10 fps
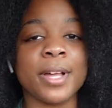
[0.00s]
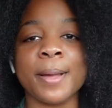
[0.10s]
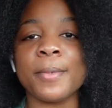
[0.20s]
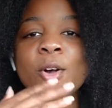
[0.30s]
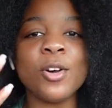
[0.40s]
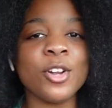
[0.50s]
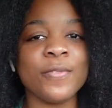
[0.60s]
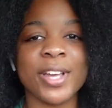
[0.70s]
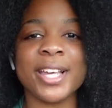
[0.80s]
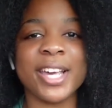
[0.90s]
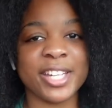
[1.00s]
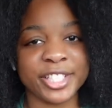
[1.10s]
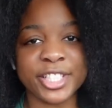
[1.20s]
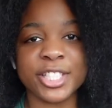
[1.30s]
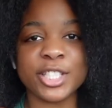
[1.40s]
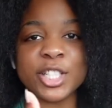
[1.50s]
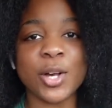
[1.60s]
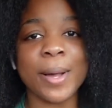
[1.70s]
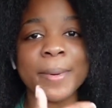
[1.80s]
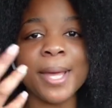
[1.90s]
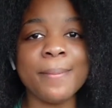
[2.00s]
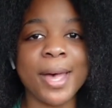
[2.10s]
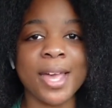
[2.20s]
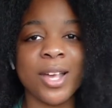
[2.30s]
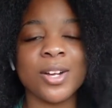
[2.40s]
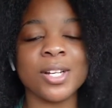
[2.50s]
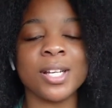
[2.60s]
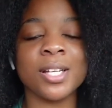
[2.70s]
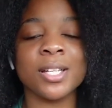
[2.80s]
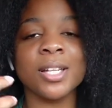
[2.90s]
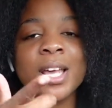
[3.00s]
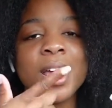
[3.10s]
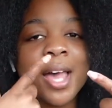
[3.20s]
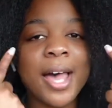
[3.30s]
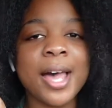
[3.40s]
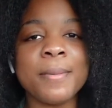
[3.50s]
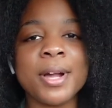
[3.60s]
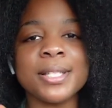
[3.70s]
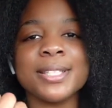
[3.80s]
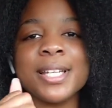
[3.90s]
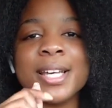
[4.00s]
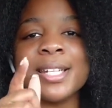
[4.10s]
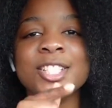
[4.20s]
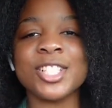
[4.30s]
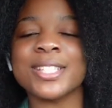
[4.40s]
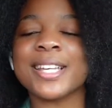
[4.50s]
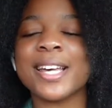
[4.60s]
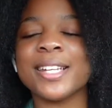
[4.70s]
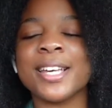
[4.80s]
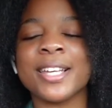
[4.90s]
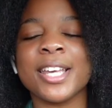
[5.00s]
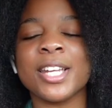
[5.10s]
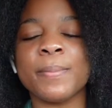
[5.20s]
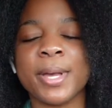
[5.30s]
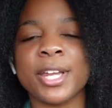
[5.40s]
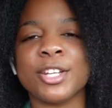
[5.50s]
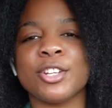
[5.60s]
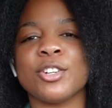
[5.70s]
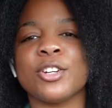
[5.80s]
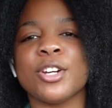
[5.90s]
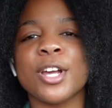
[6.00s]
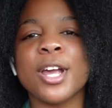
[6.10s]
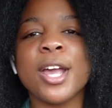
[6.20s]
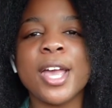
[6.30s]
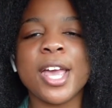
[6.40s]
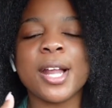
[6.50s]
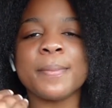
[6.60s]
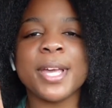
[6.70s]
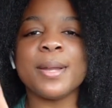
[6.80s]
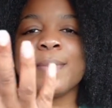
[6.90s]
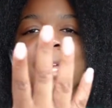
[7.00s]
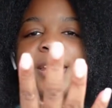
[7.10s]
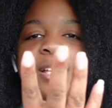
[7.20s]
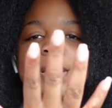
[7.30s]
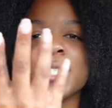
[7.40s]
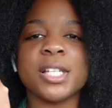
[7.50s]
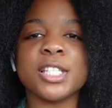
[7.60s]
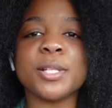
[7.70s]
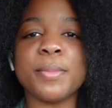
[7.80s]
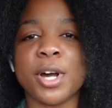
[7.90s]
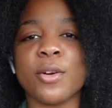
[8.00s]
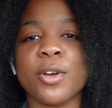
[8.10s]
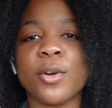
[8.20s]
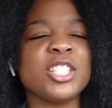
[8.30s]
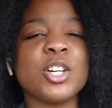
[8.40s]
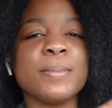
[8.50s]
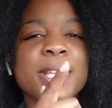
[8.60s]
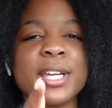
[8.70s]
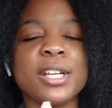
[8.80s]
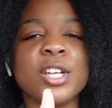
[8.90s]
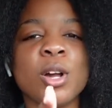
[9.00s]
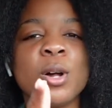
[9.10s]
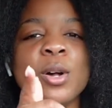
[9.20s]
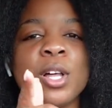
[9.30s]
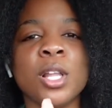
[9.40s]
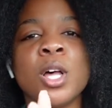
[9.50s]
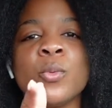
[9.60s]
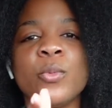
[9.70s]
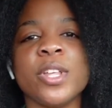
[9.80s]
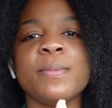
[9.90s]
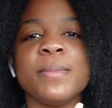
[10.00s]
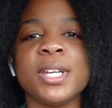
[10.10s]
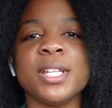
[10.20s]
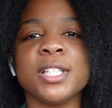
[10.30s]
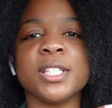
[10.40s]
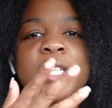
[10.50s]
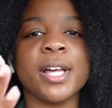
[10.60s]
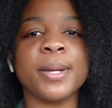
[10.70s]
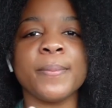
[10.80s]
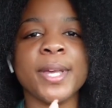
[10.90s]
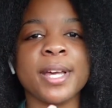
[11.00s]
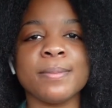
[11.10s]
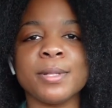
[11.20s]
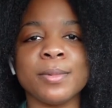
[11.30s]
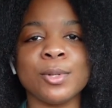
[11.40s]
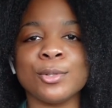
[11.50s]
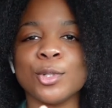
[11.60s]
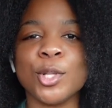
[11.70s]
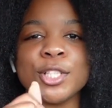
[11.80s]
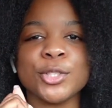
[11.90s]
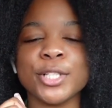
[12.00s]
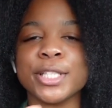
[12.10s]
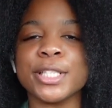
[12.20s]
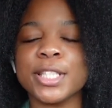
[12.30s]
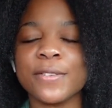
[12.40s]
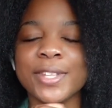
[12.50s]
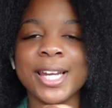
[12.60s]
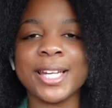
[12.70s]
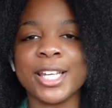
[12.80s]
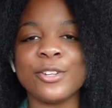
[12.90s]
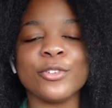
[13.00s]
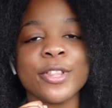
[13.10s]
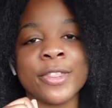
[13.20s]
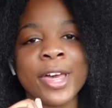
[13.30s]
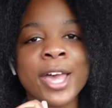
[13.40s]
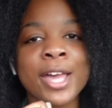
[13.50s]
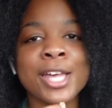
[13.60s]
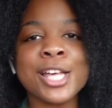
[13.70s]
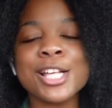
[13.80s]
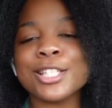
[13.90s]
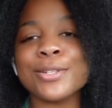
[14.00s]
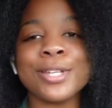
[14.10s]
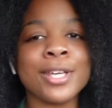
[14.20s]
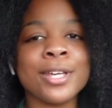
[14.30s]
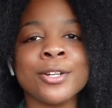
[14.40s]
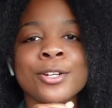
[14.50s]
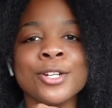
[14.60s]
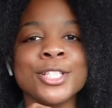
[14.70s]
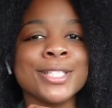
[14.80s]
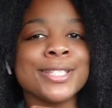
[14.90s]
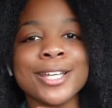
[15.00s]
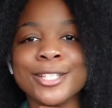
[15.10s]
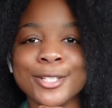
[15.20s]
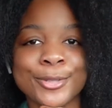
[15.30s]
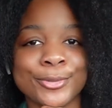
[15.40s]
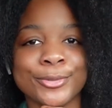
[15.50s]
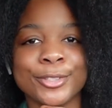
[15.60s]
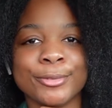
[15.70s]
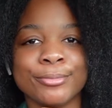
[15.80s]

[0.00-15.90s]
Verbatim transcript: I'm going on vacation, so I'm getting my hair done, eyebrows done, just got done getting a pedicure, and I'm getting my nails done tomorrow. So I'm taking y'all along with me to like pick up some little toiletries and stuff that I need for that. So yeah, girl, just stay tuned.